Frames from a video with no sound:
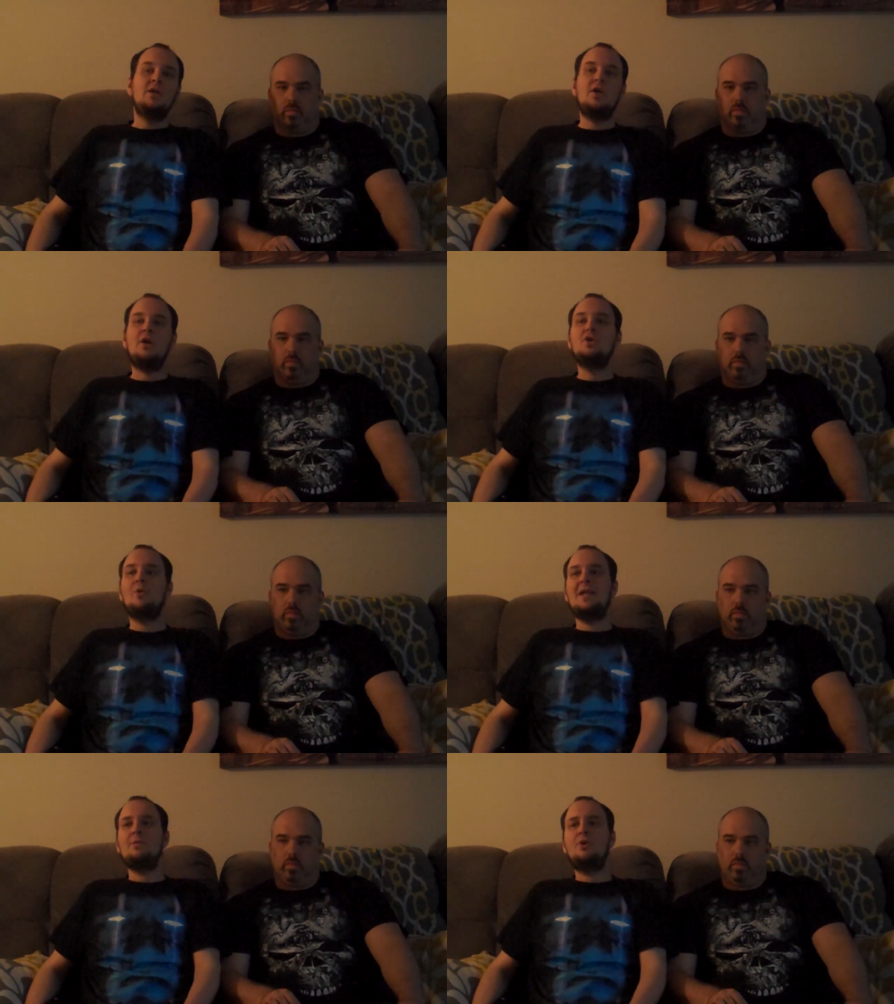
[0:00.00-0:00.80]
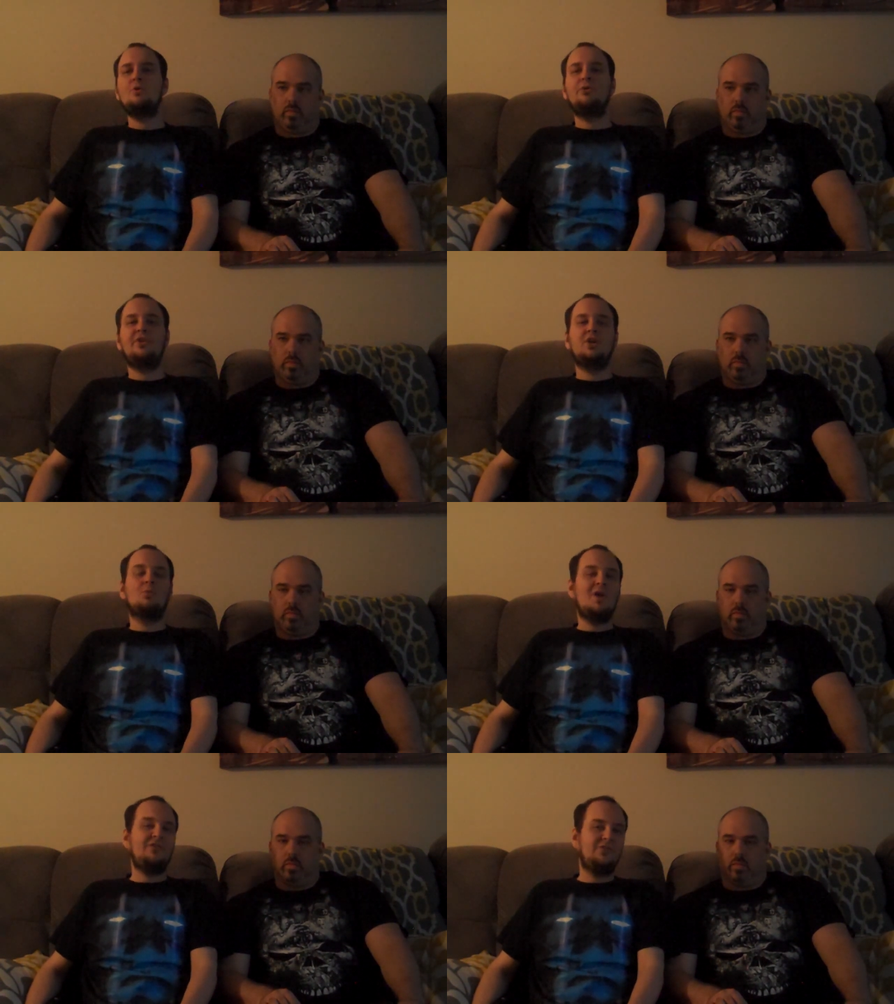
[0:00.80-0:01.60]
Speaker 1: You know, anyone who was, like, a
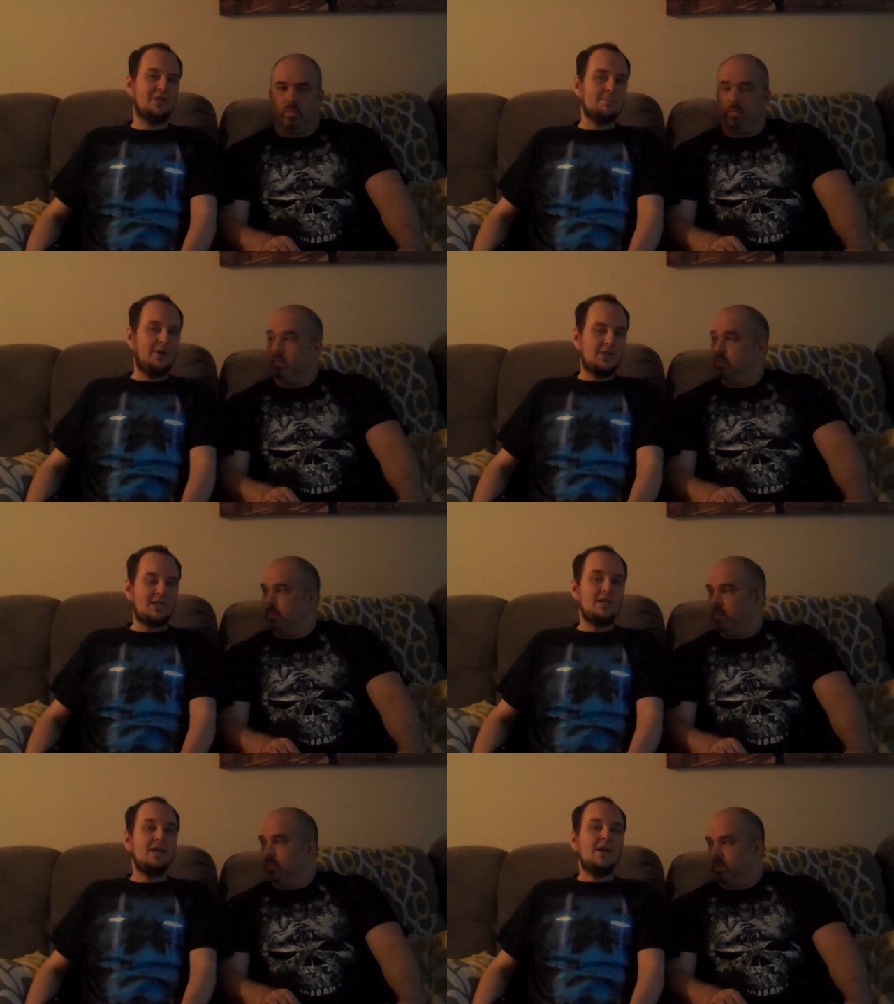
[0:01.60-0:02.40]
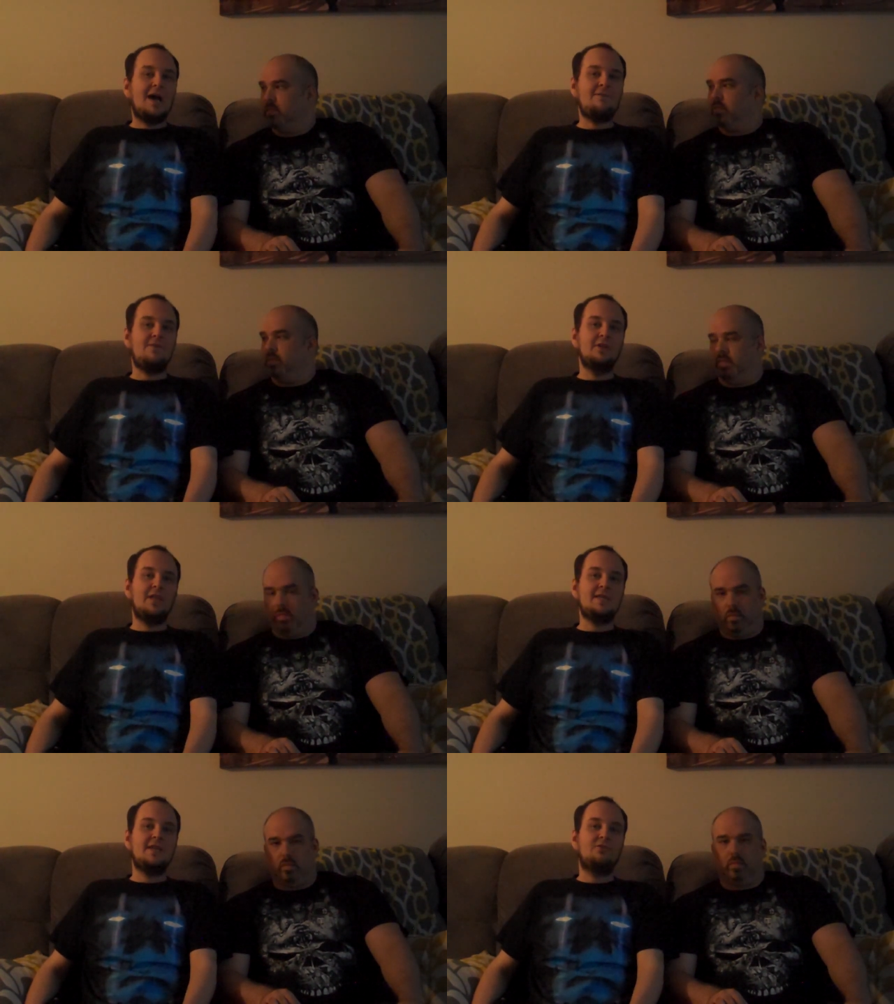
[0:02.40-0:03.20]
wrestling buddy, I feel
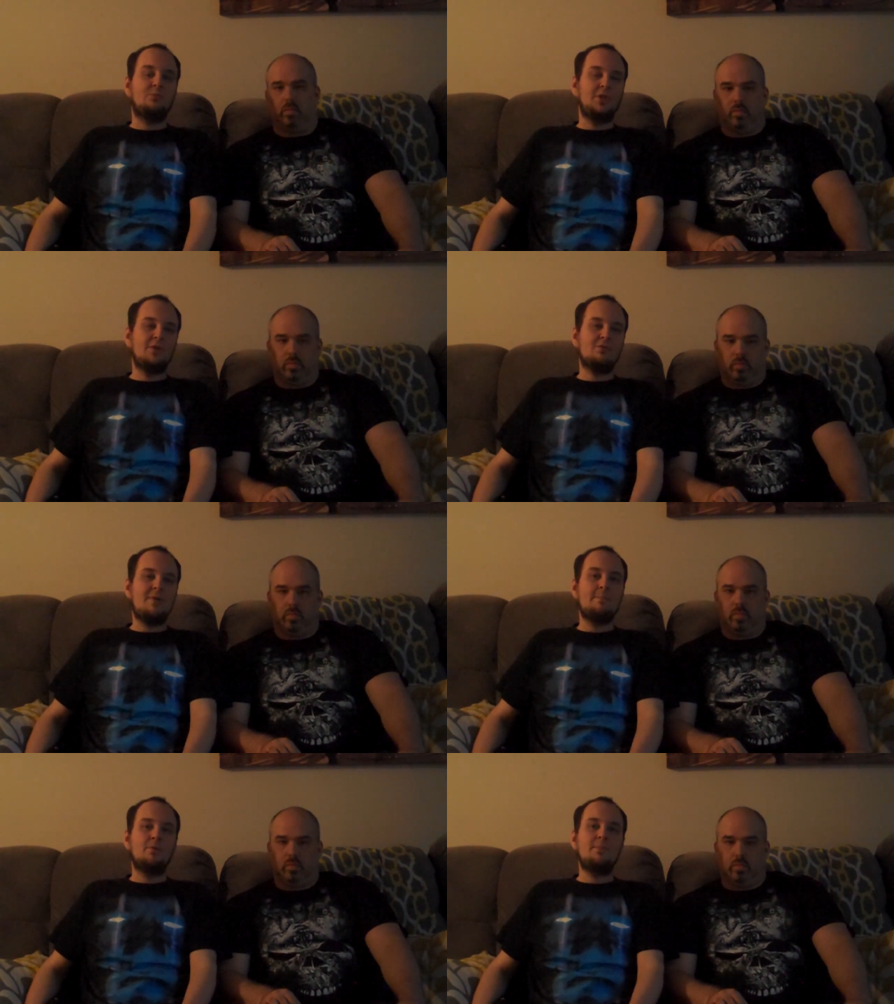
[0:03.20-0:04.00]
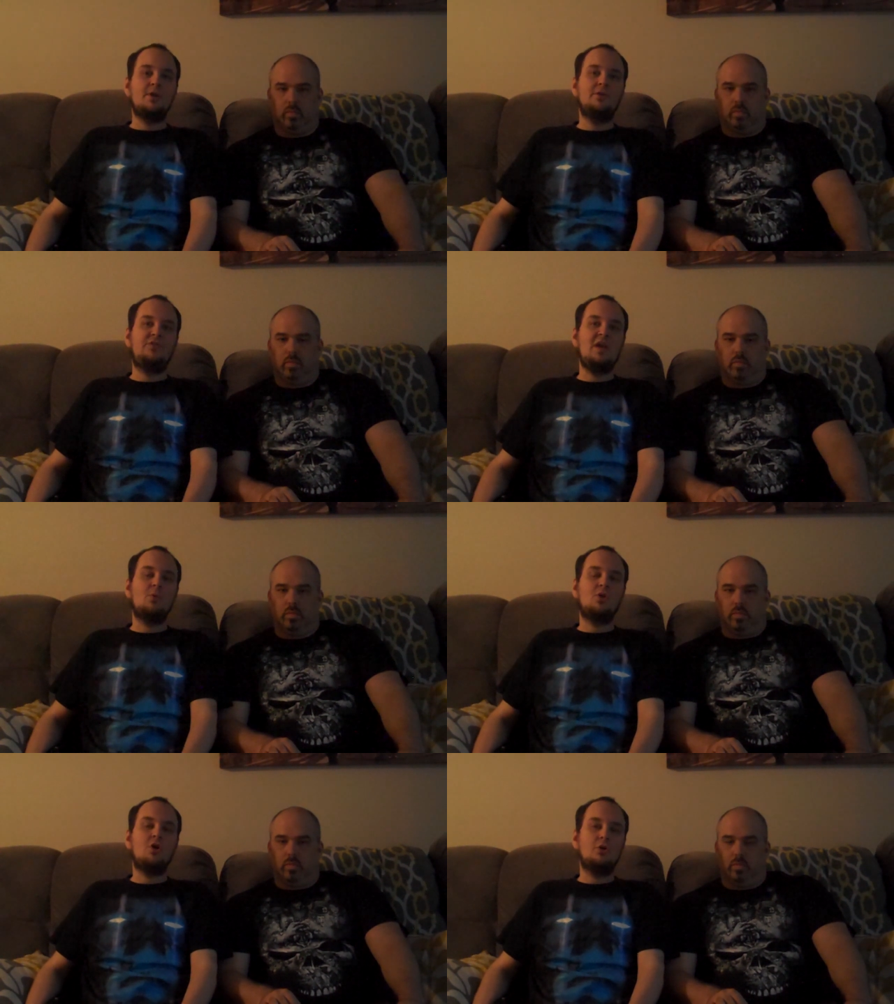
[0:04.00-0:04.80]
like gets really remembered because they
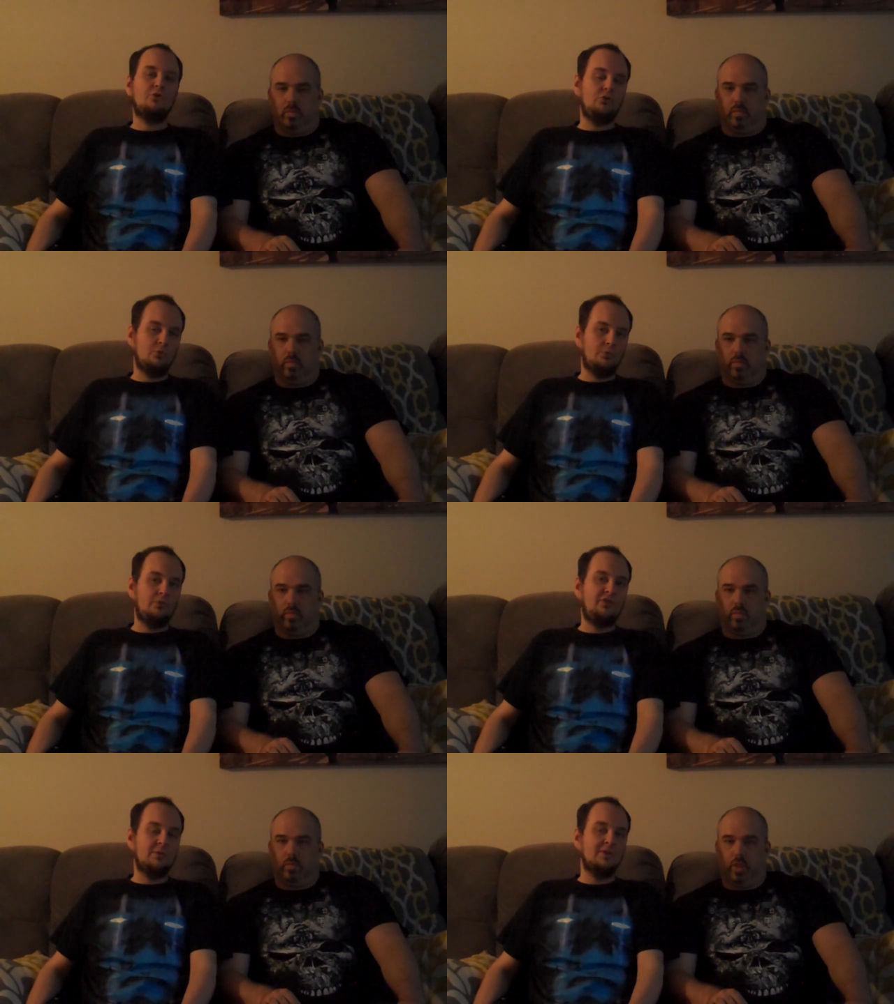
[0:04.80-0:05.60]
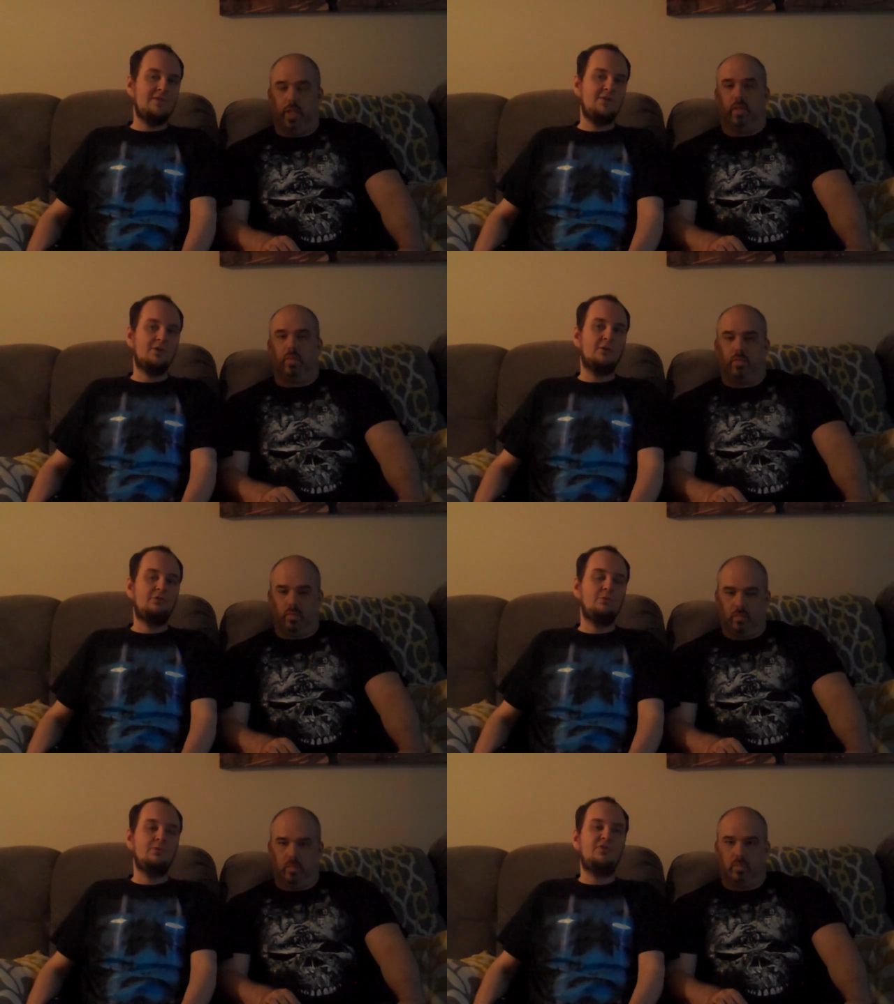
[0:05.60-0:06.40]
were cartoons. They were yeah. living
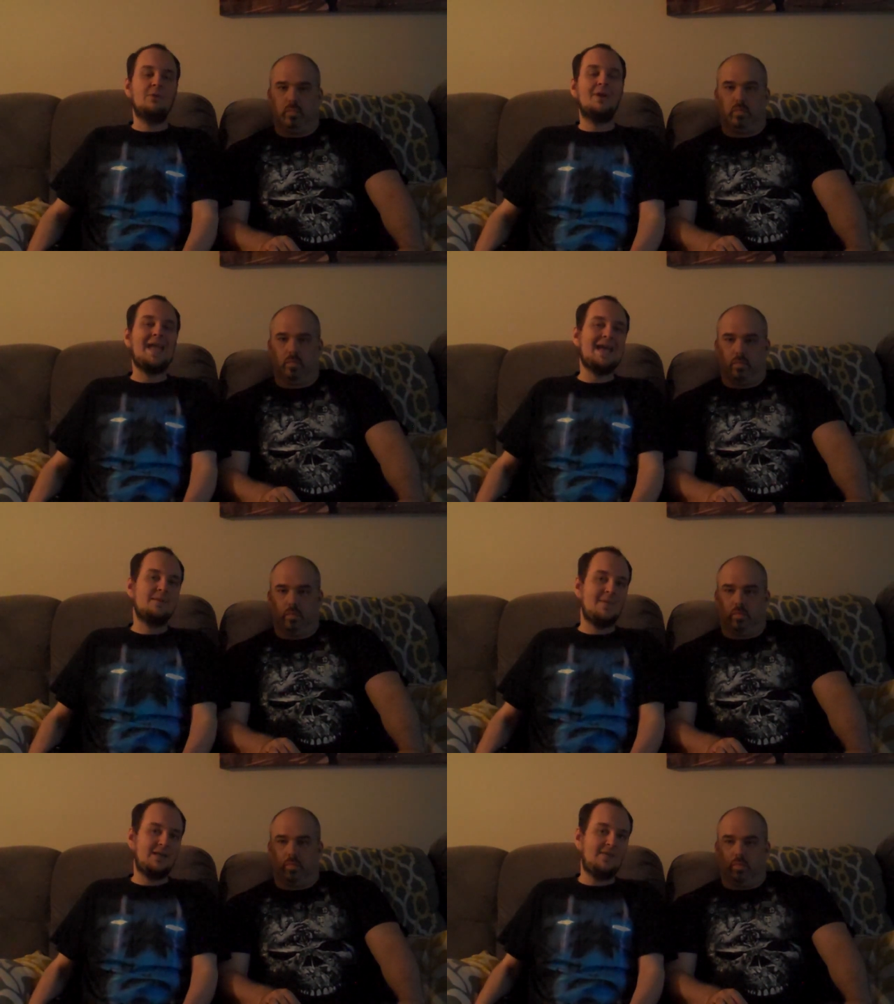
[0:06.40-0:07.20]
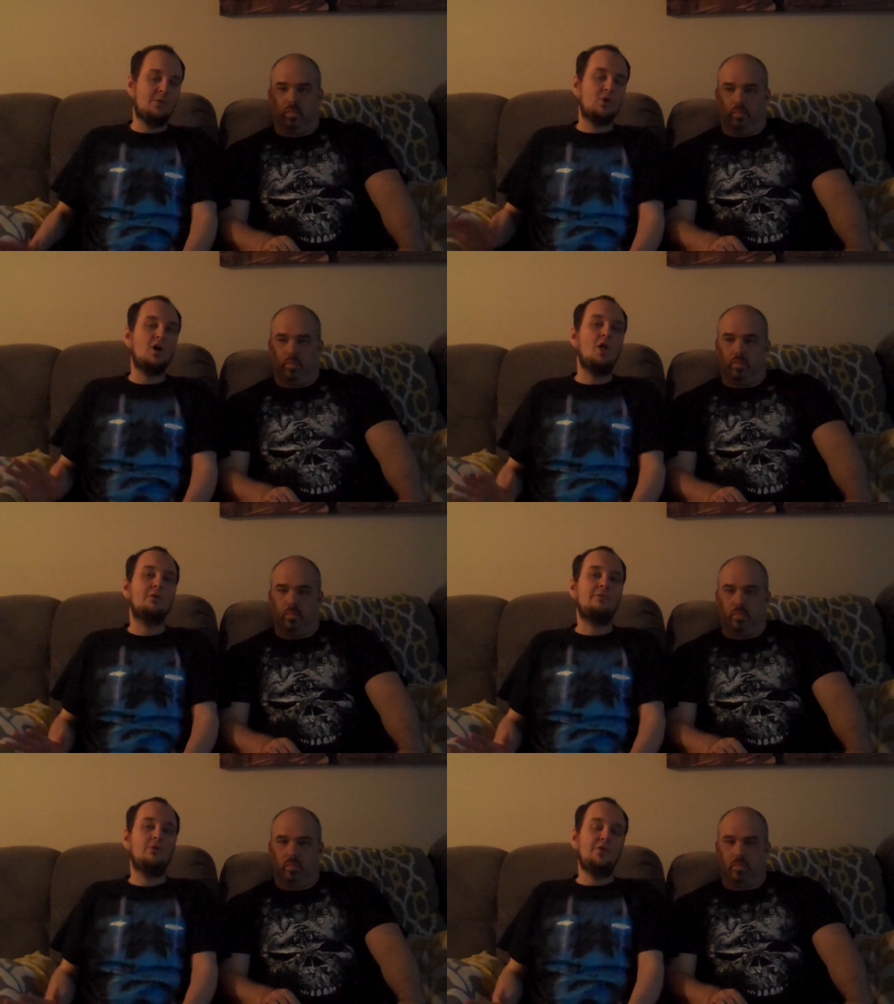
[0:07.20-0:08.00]
cartoons. They were animated. They were
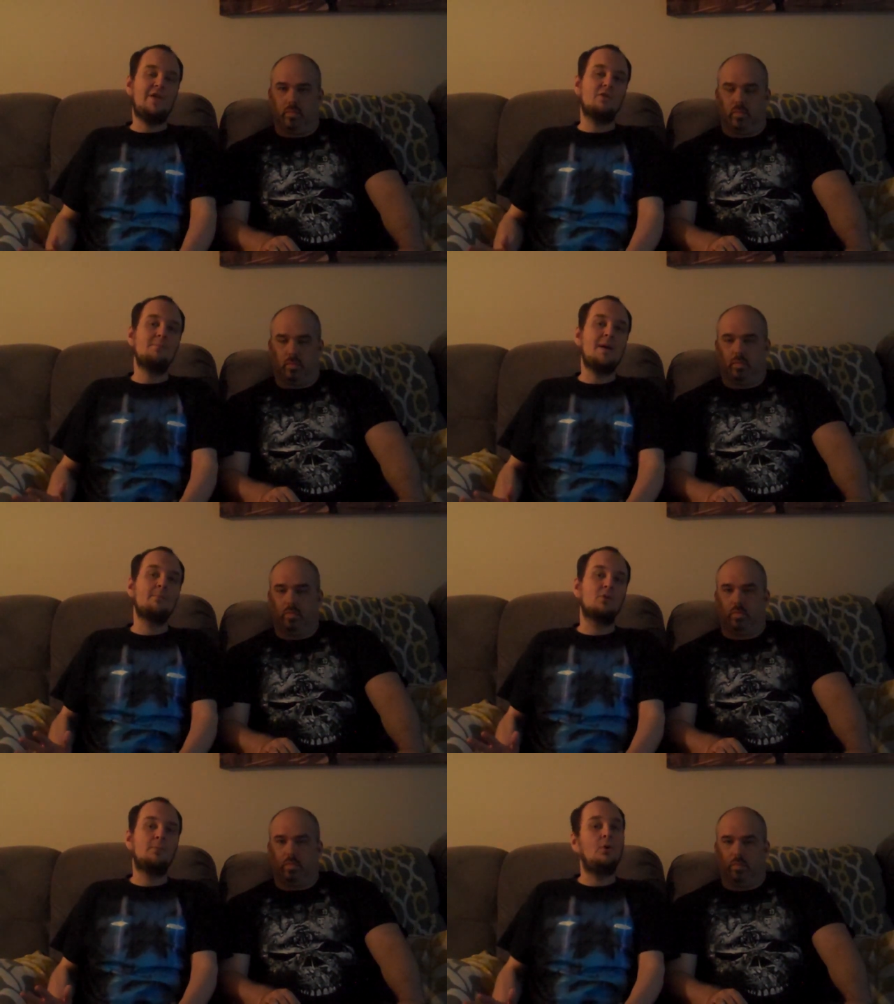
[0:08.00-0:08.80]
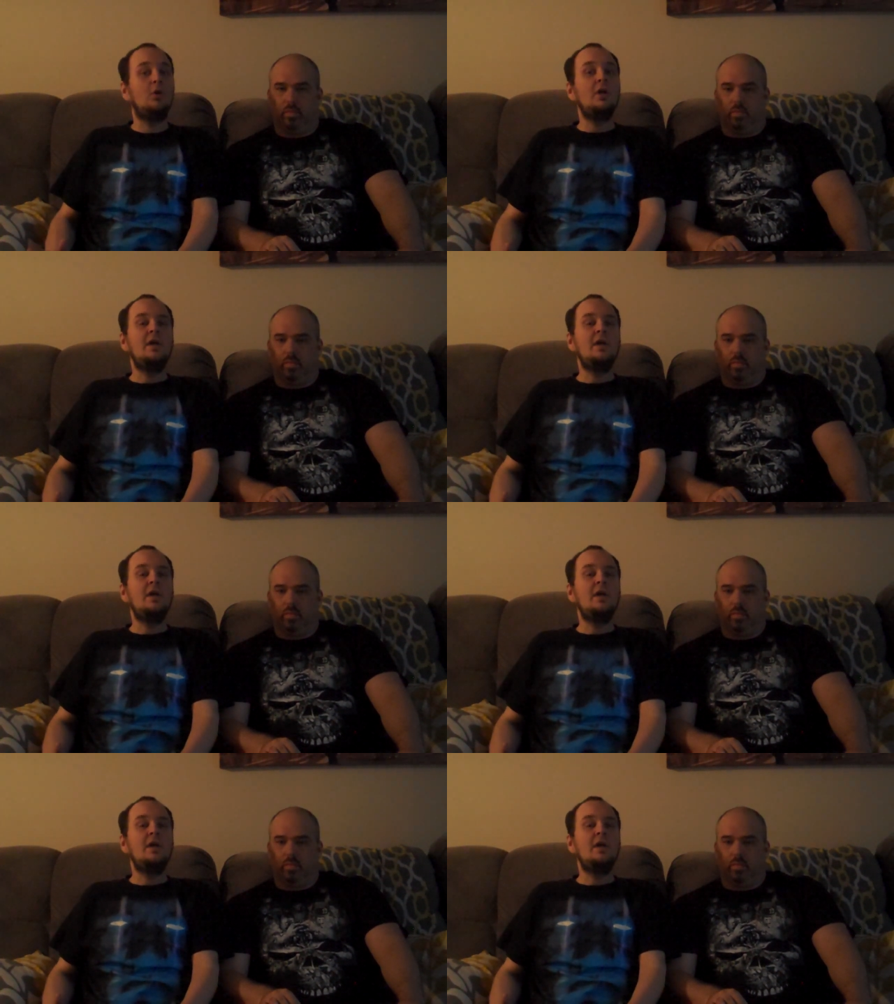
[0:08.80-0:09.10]
colorful, and they were memorable.